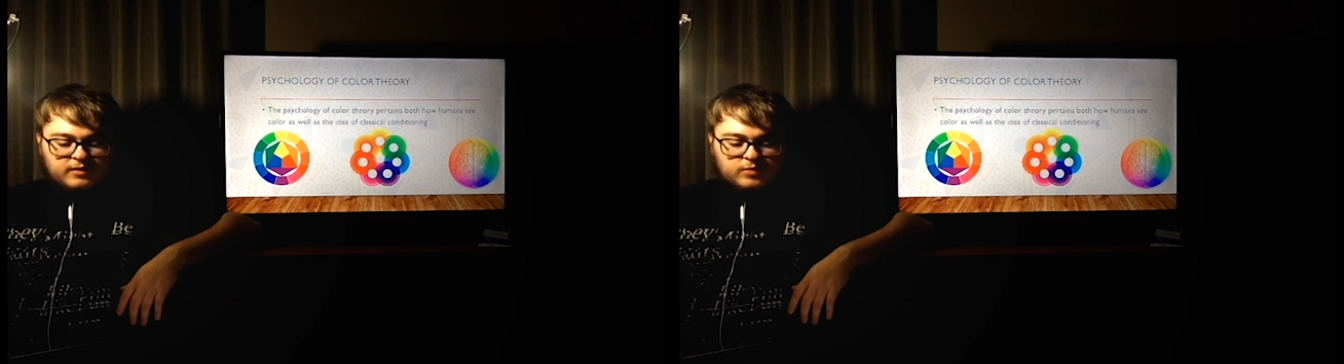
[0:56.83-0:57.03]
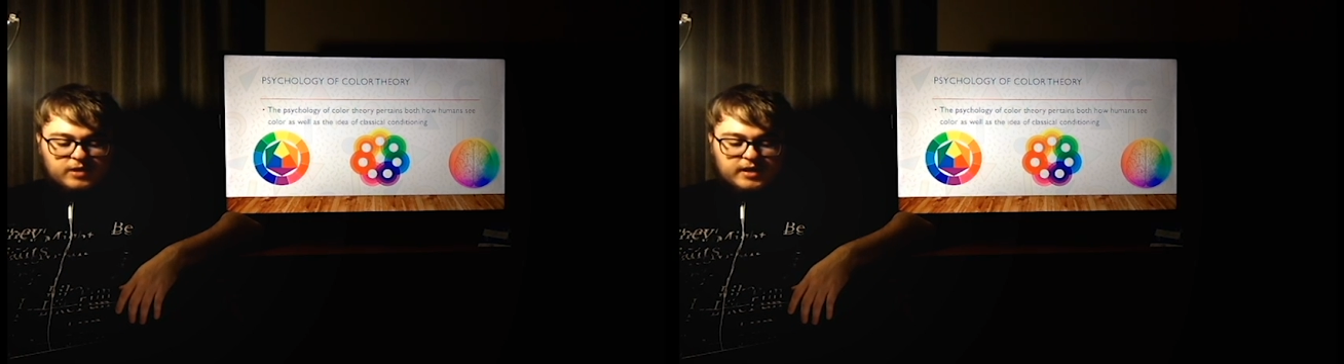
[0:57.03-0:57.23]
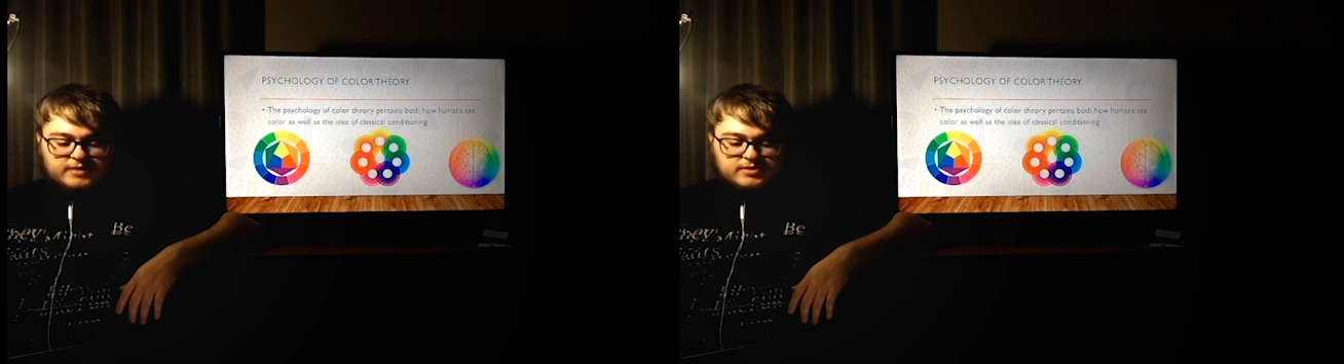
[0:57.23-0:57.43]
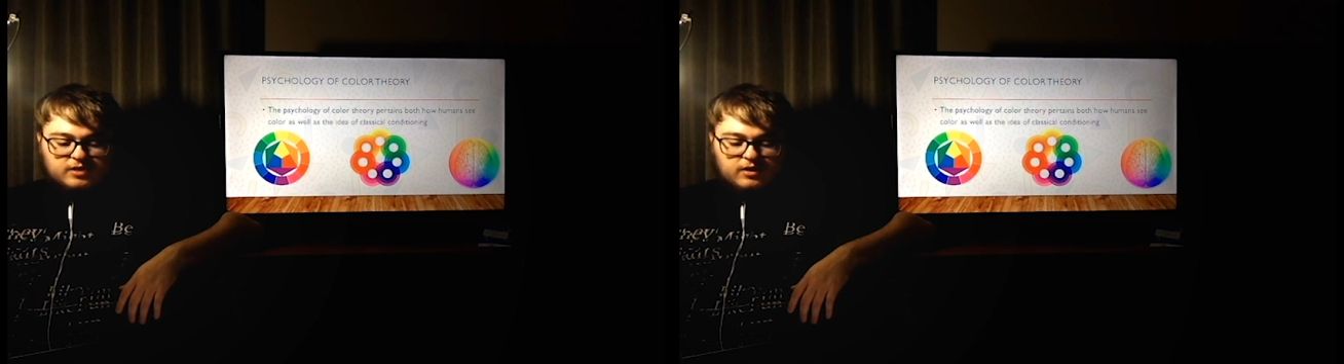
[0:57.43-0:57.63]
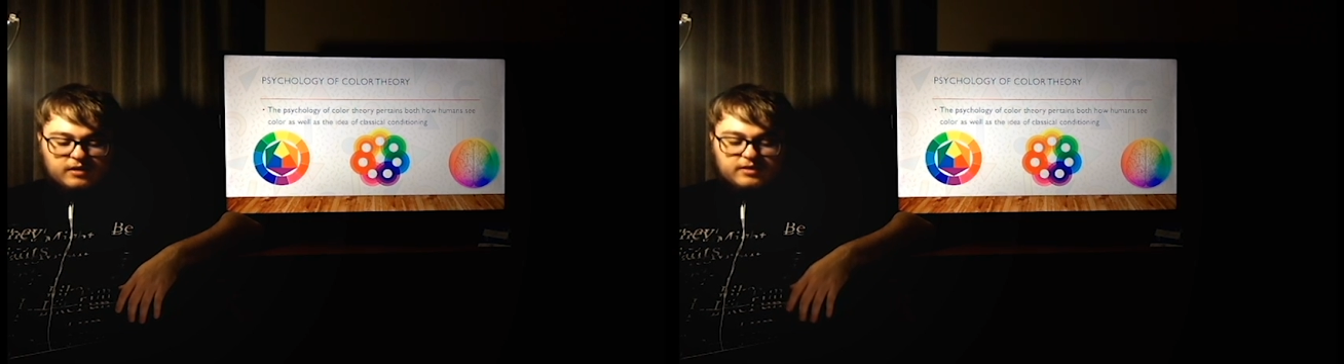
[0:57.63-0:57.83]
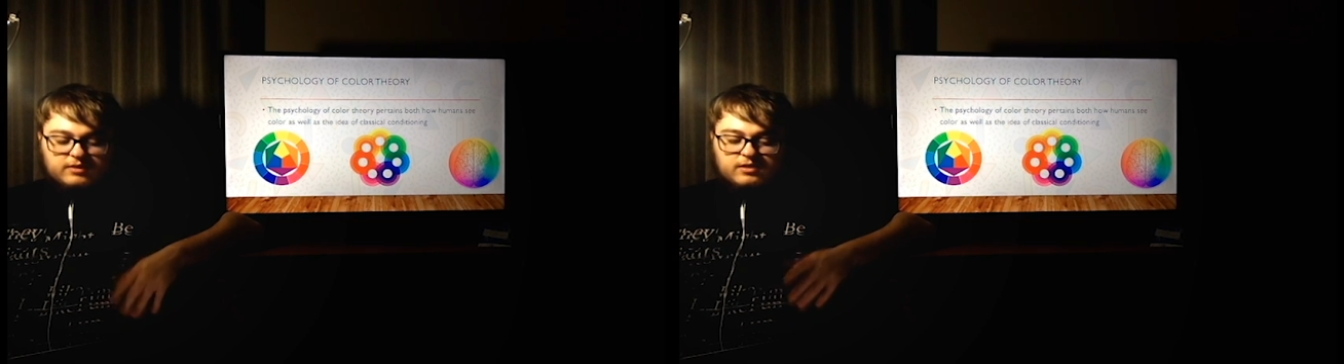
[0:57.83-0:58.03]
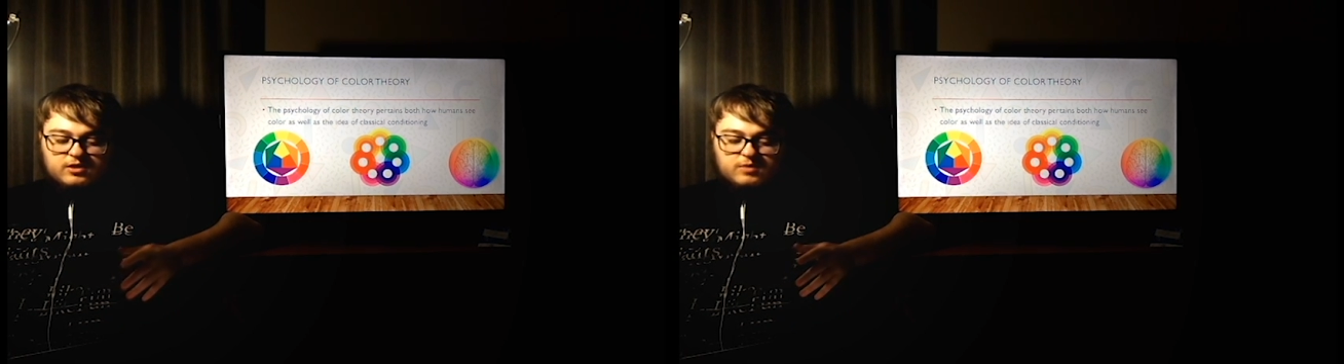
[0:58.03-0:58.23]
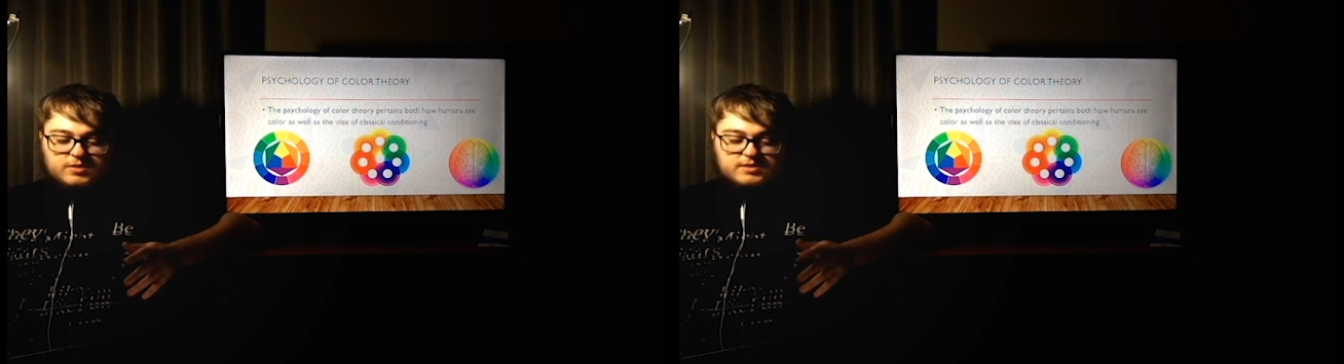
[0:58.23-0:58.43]
relies on the
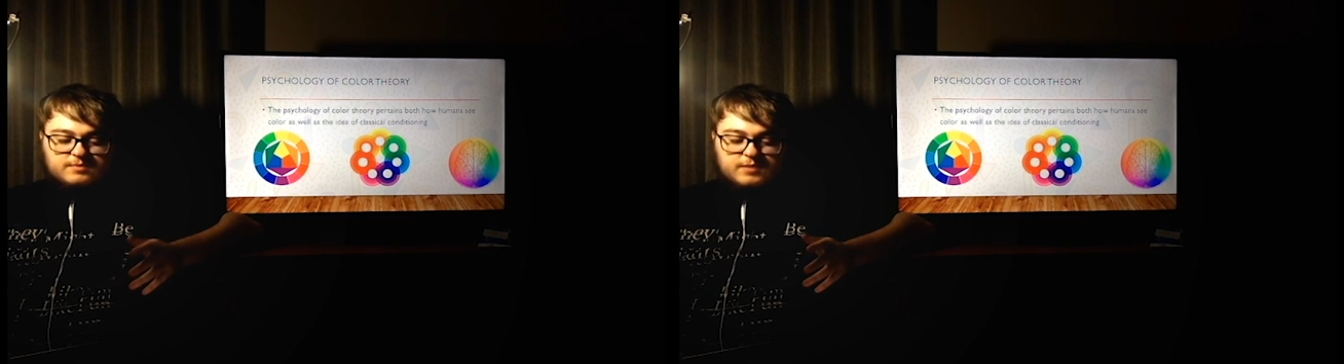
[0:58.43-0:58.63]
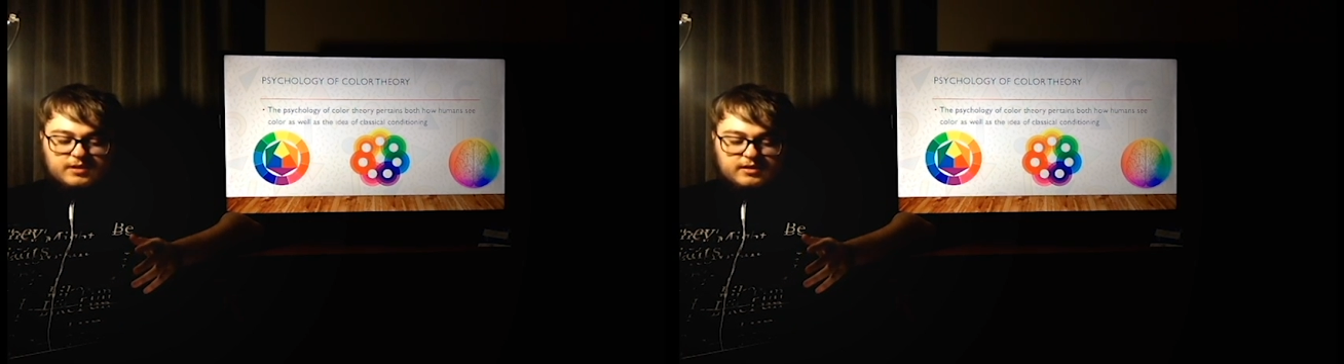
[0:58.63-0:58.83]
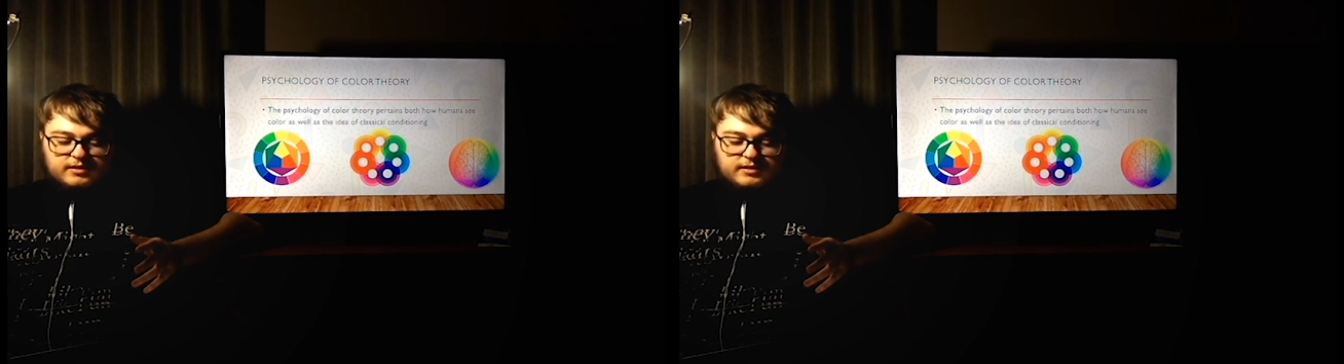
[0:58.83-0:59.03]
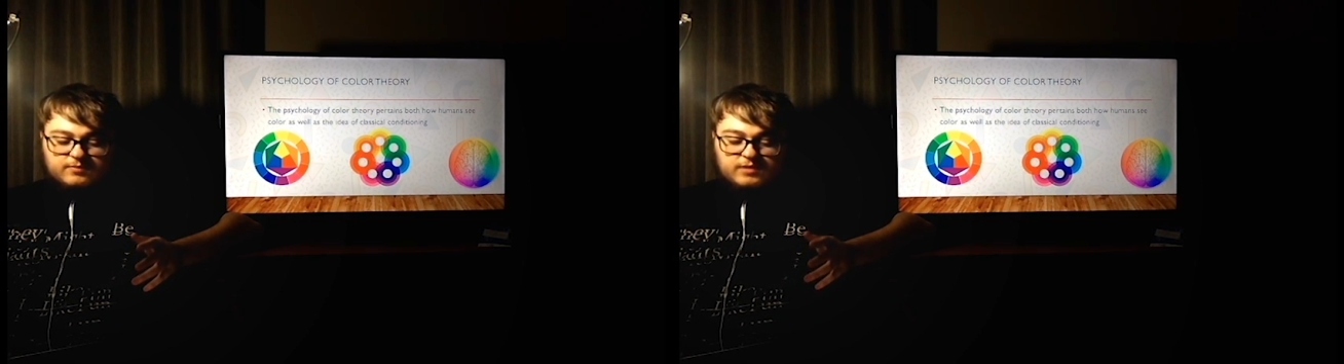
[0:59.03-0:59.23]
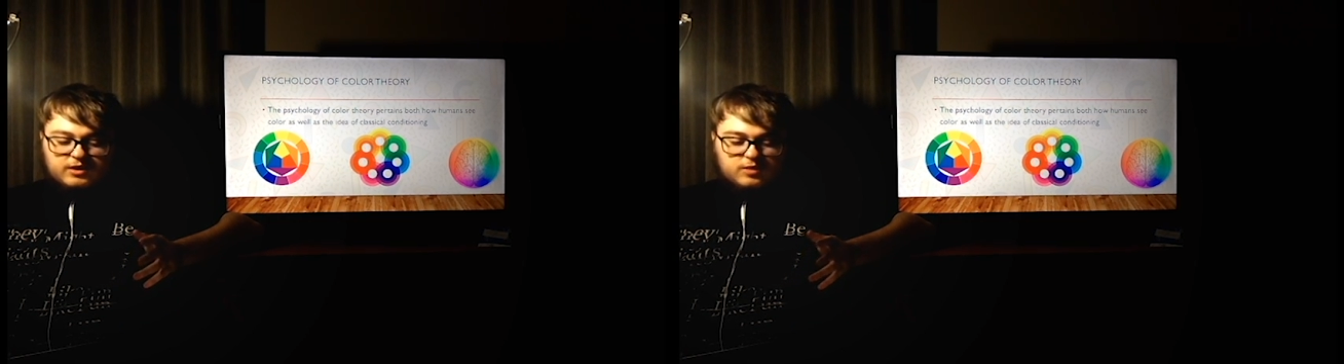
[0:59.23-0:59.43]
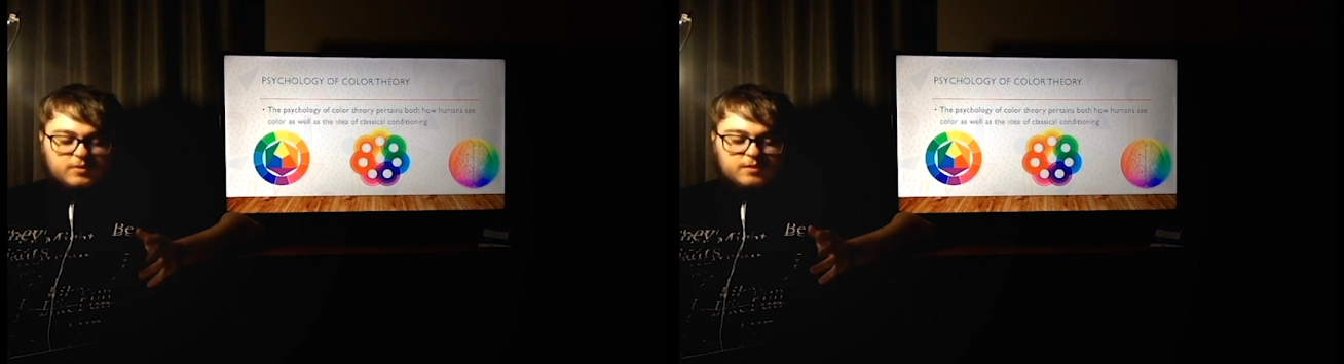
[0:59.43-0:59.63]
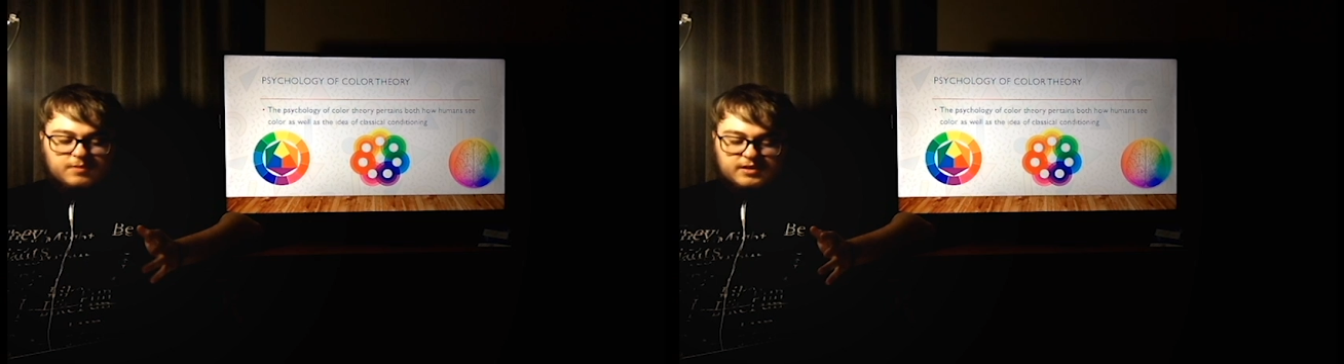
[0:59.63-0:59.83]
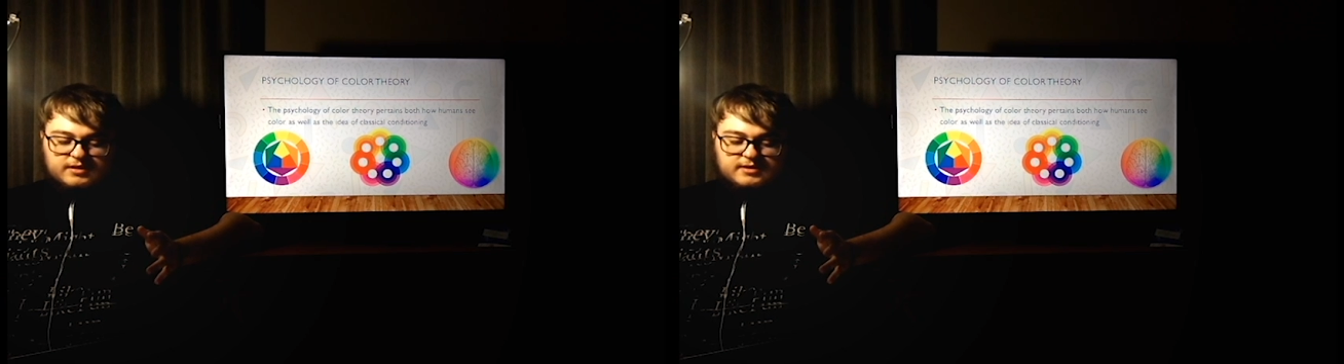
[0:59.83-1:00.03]
human
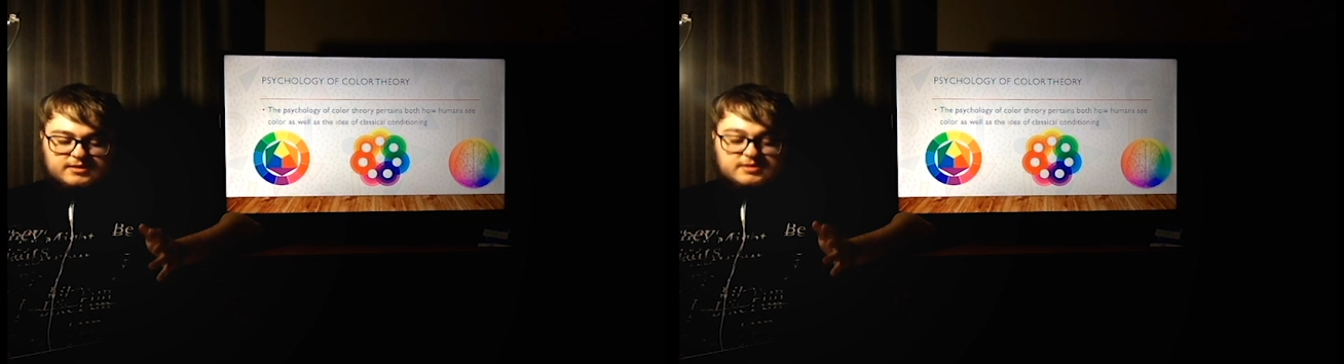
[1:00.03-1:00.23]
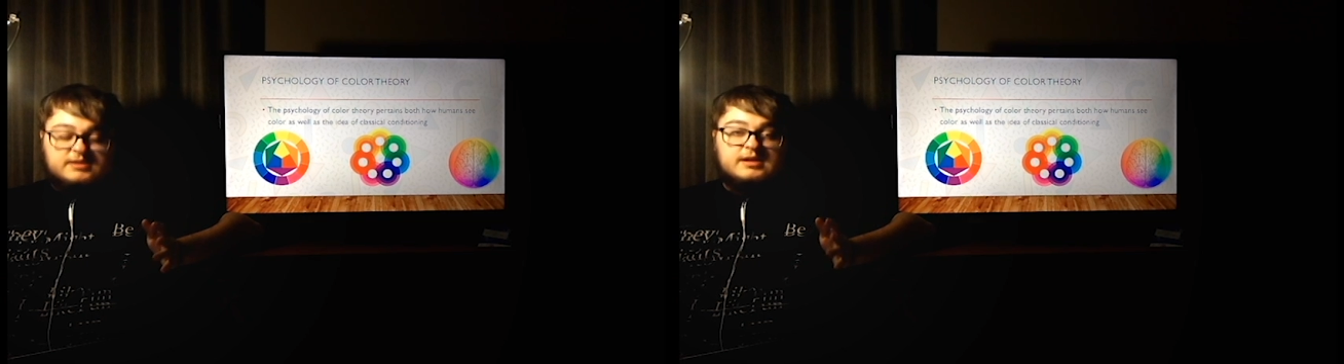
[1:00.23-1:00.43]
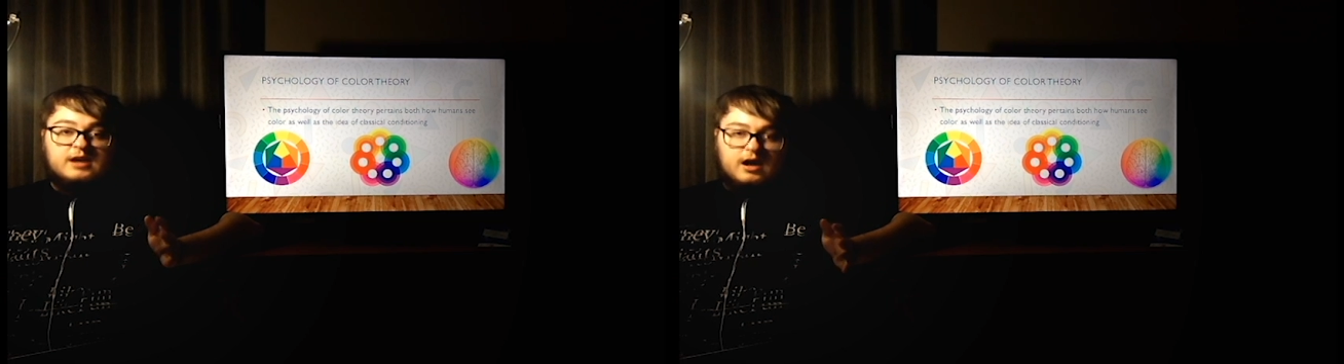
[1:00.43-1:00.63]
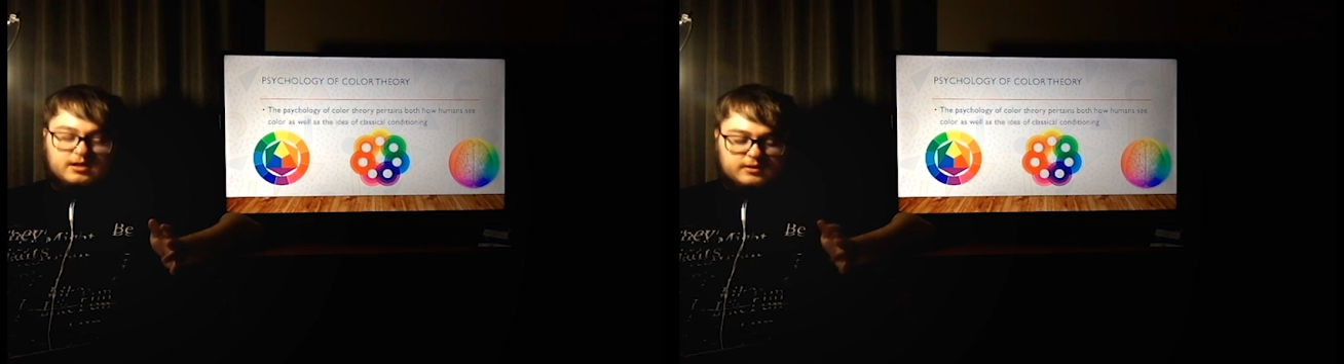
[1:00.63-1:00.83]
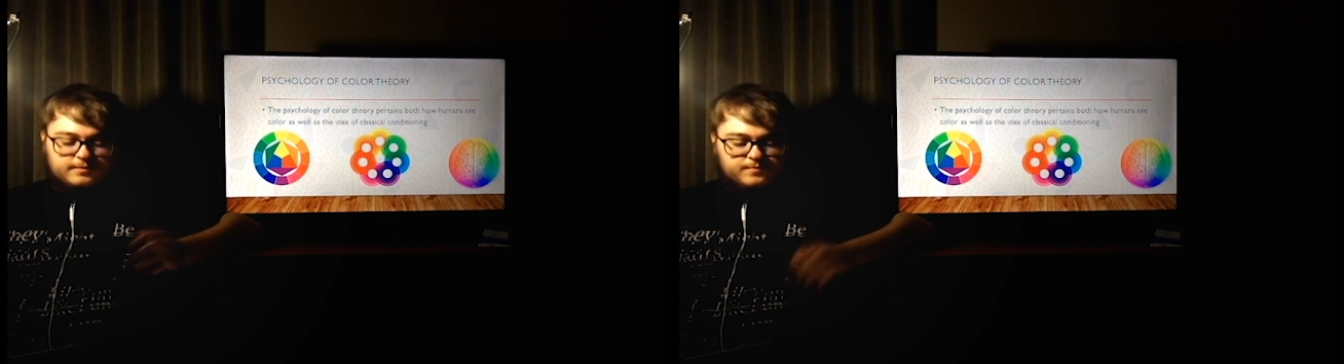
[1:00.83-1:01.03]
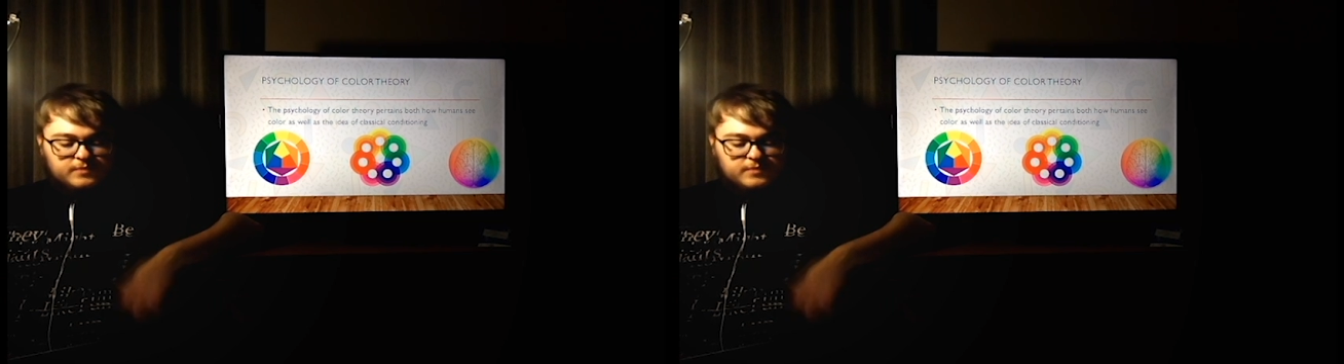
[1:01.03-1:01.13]
ability to see color,